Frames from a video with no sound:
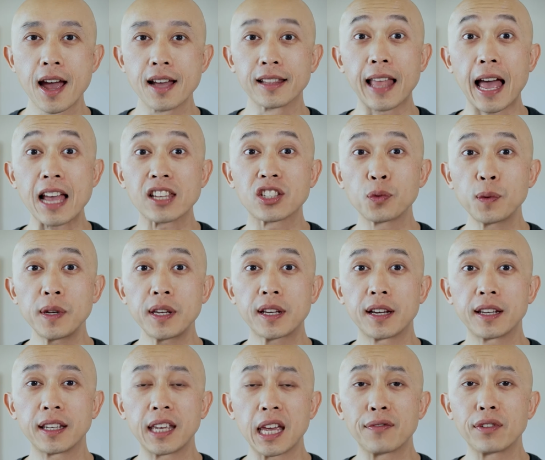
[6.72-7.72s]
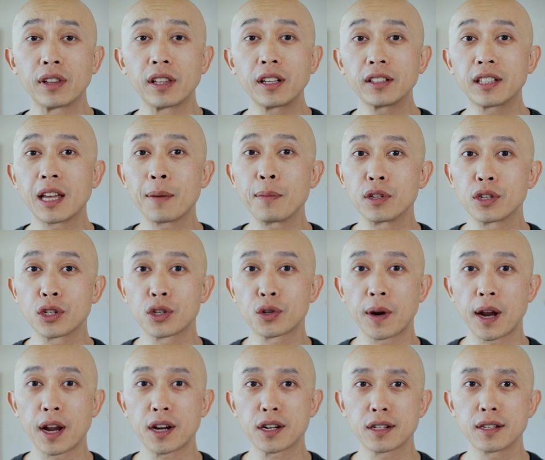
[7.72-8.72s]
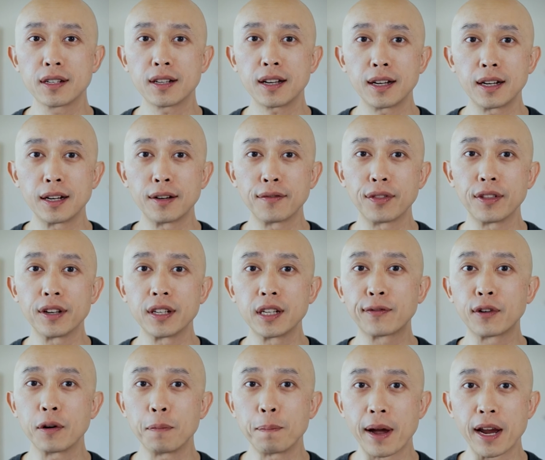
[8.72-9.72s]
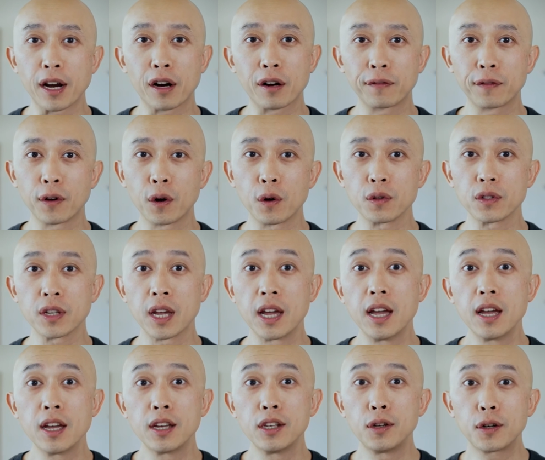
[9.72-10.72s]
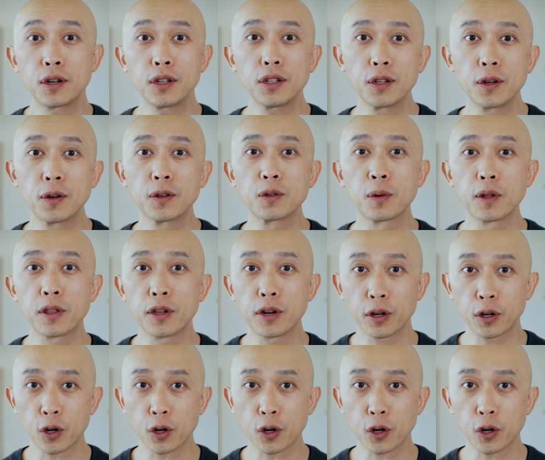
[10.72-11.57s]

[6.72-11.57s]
Last week I gave a little demonstration of the different microphones you can use with your